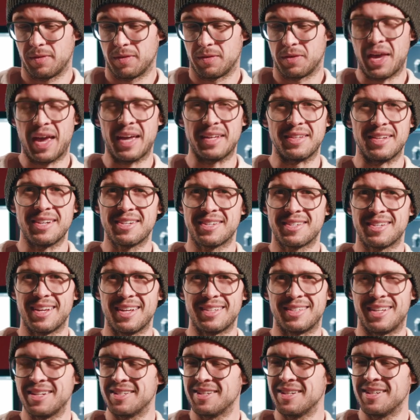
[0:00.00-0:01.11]
Yeah,
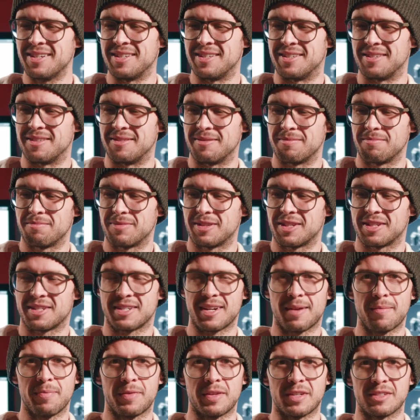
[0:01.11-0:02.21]
this is
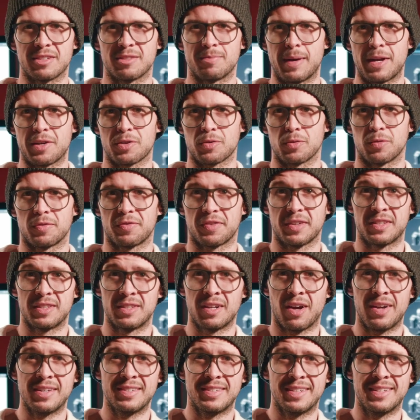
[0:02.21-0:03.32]
something special. For
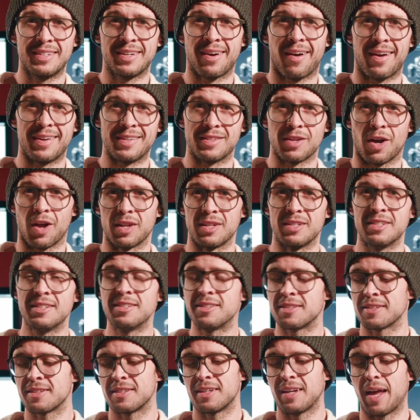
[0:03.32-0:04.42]

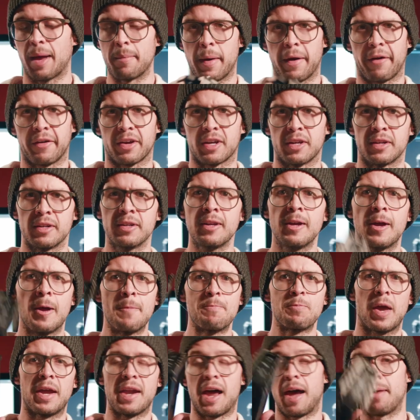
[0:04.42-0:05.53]
$99 American,
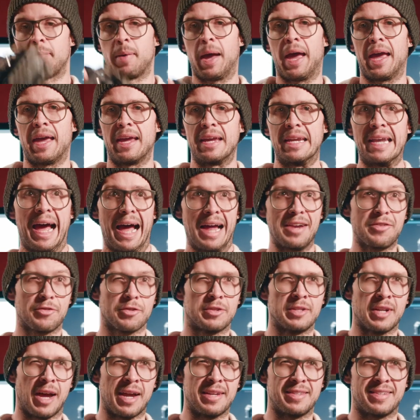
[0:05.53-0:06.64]
and I paid
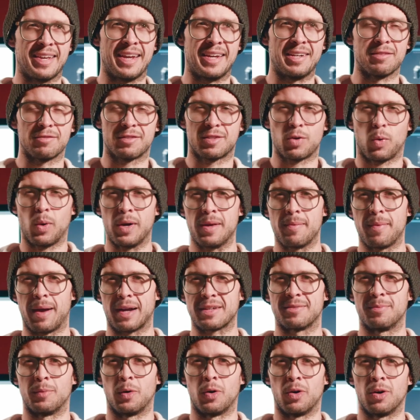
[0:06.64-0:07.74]
$119, it was 20
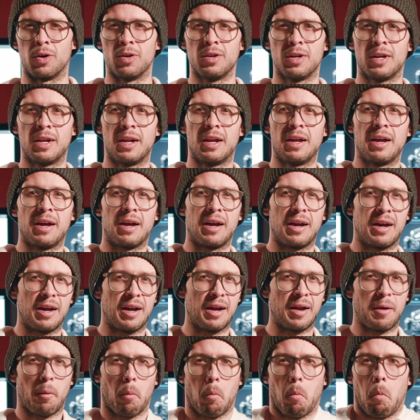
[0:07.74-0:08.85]
bucks more.
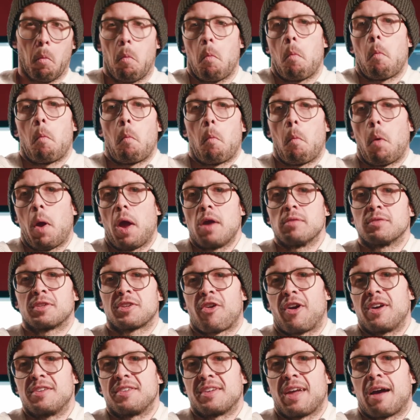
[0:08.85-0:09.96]
But it was
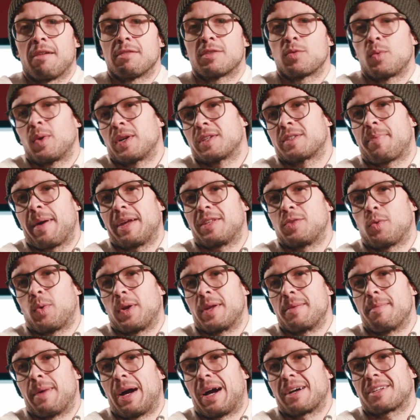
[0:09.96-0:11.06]
crazy. I was willing to pay
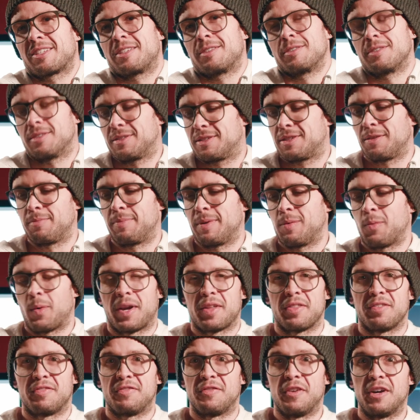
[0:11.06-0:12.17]
20 bucks to be one
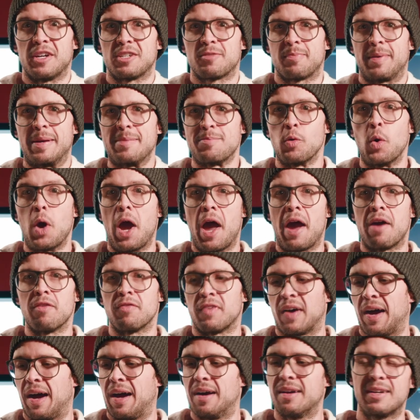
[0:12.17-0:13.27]
of the first people
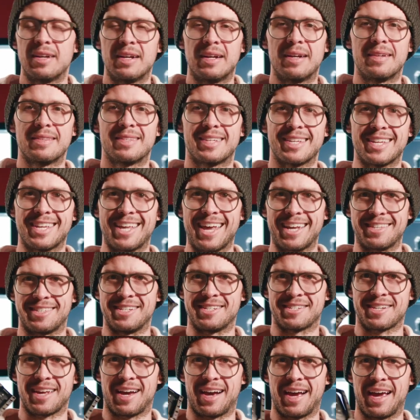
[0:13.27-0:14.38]
ever to get
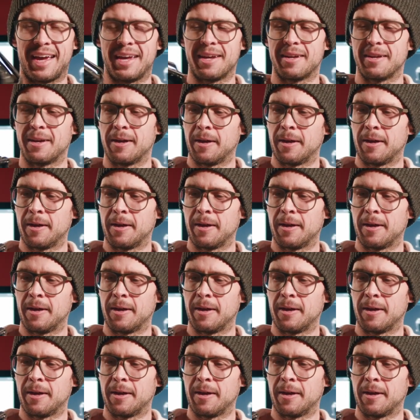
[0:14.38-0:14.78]
this guy.